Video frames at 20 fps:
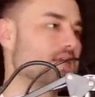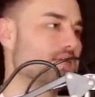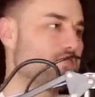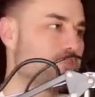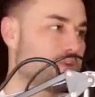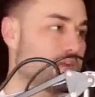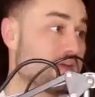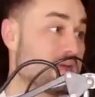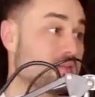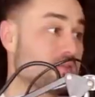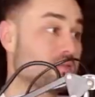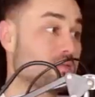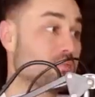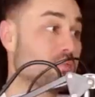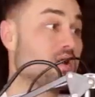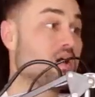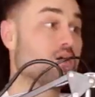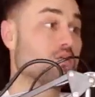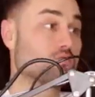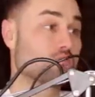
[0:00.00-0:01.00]
if you get the
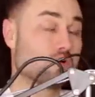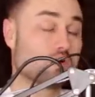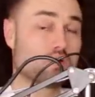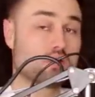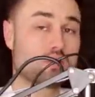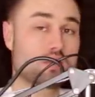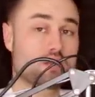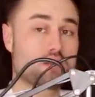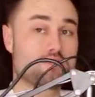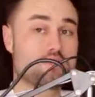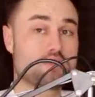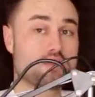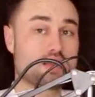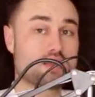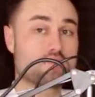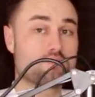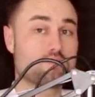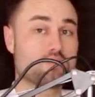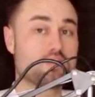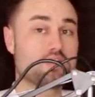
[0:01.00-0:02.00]
ball rolling and if you
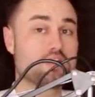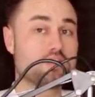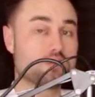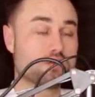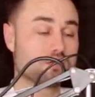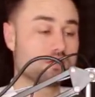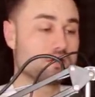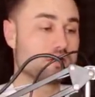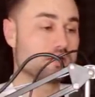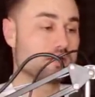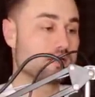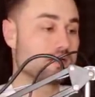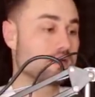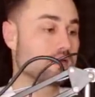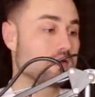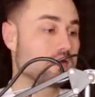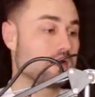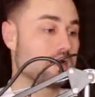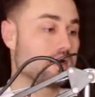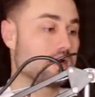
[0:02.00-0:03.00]
get really good
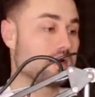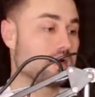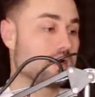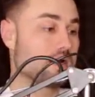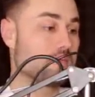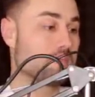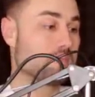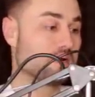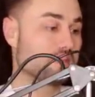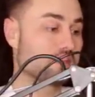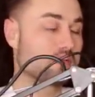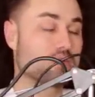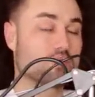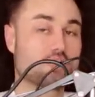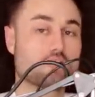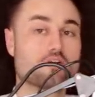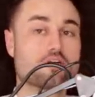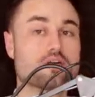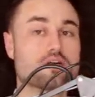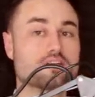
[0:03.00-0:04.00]
monthly
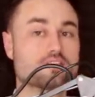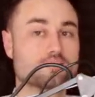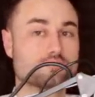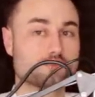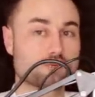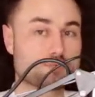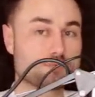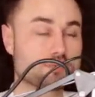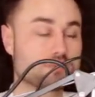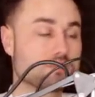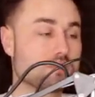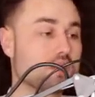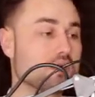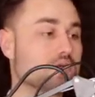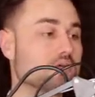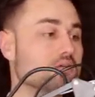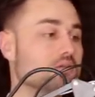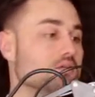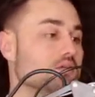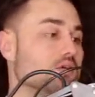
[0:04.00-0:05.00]
recurring subscription
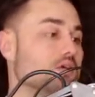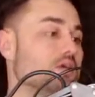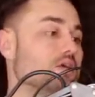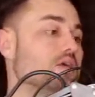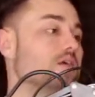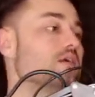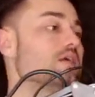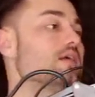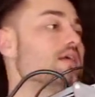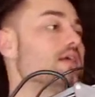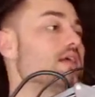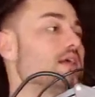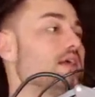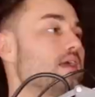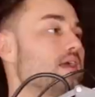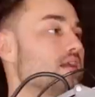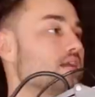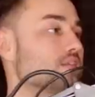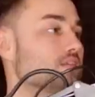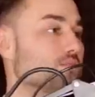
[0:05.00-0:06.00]
model,
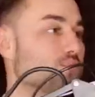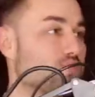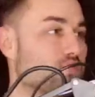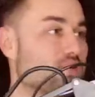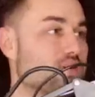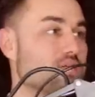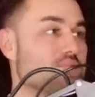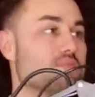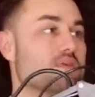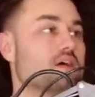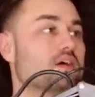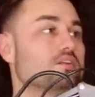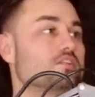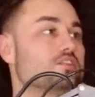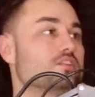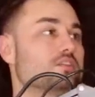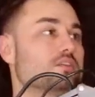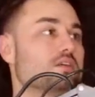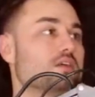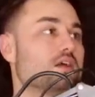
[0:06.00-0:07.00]
it is pretty
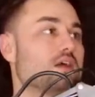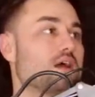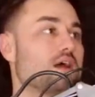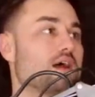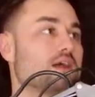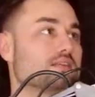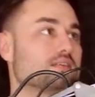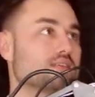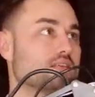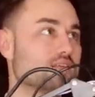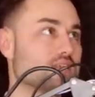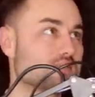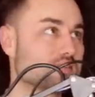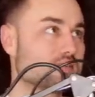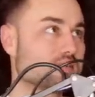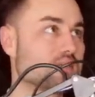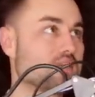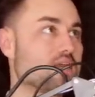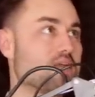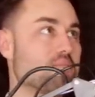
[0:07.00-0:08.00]
much a
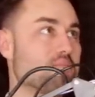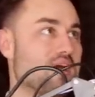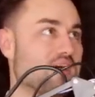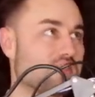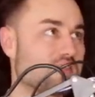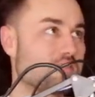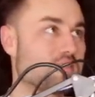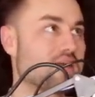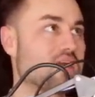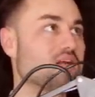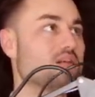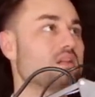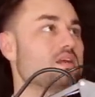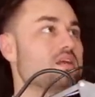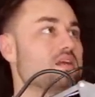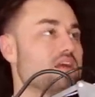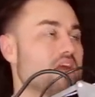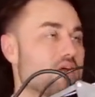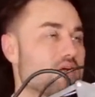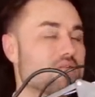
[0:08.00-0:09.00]
statistically,
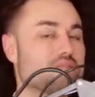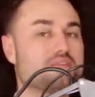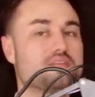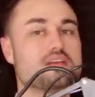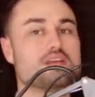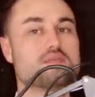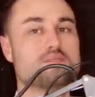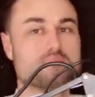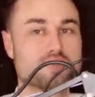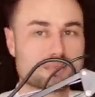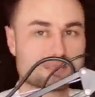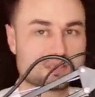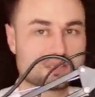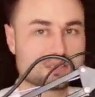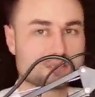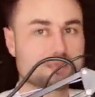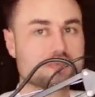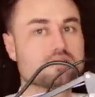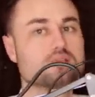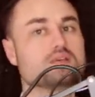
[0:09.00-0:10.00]
mathematically guaranteed
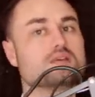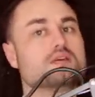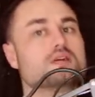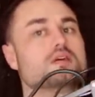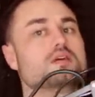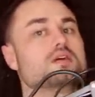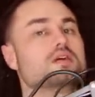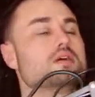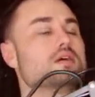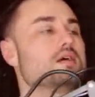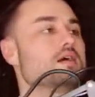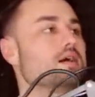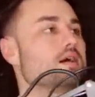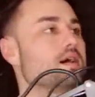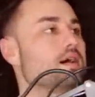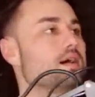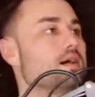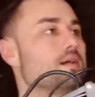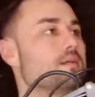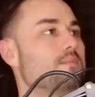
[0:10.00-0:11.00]
business.
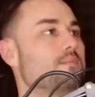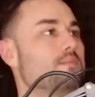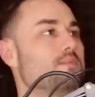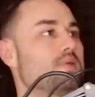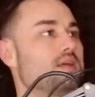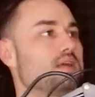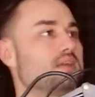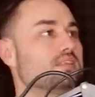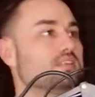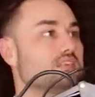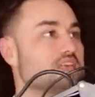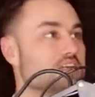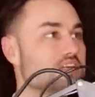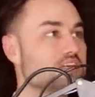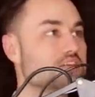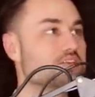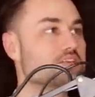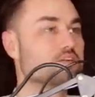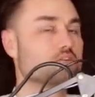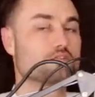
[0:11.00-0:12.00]
It's
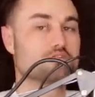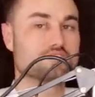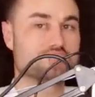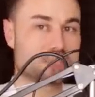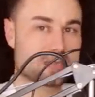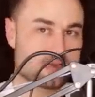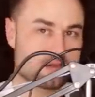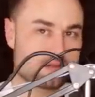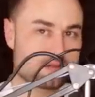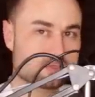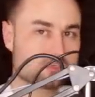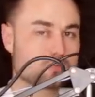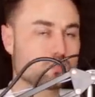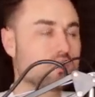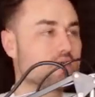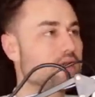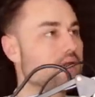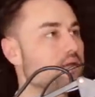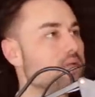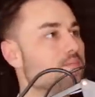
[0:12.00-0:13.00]
easier to scale this
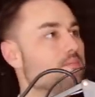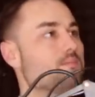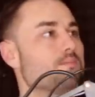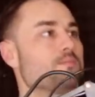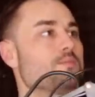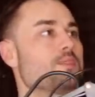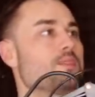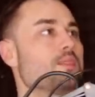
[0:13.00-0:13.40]
way.